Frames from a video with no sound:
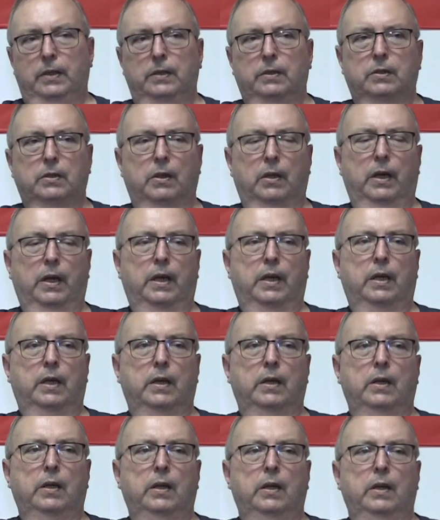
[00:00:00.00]
It's like,
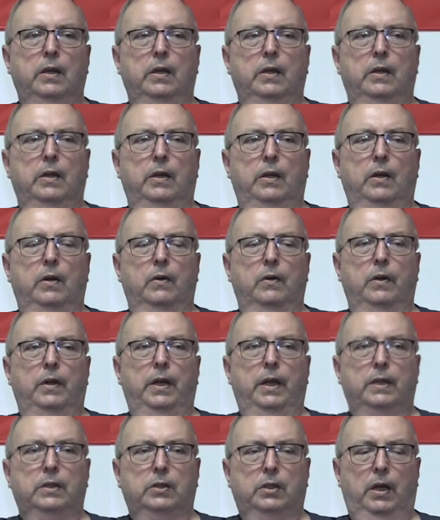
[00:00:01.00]
you know, the
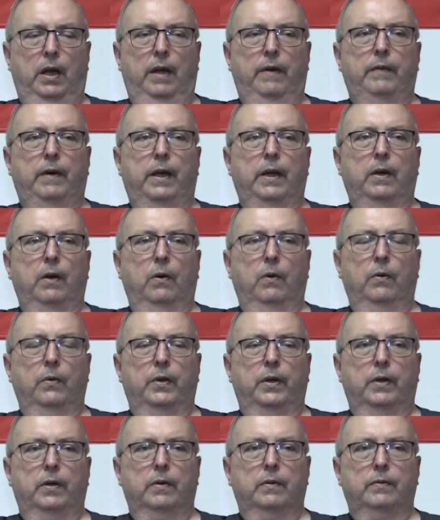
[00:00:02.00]
next time I go
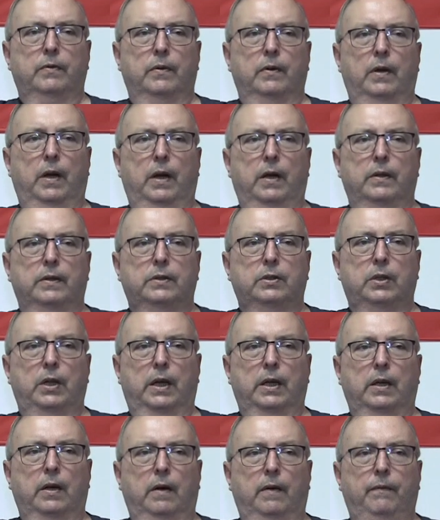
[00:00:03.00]
there for health
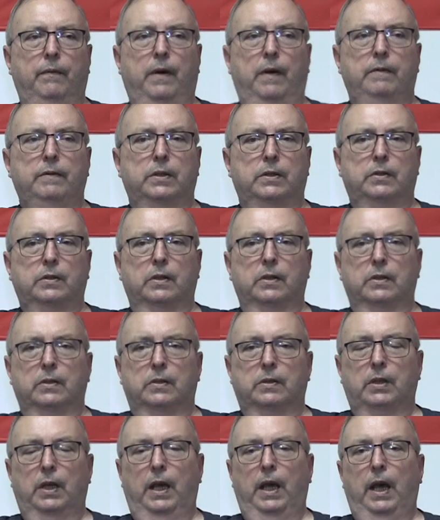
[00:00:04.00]
checkup, I'm just going to
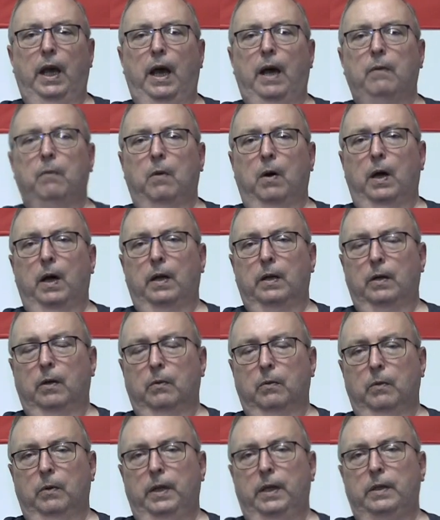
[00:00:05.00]
say I want a
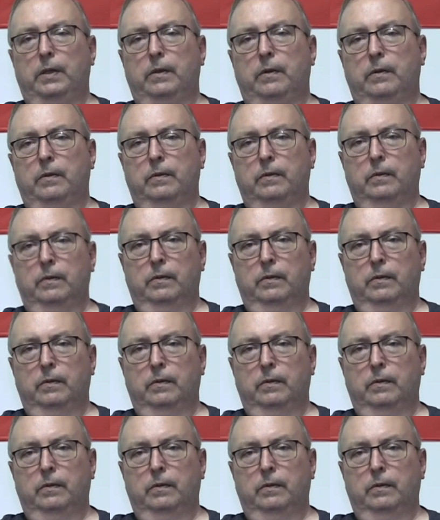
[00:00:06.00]
written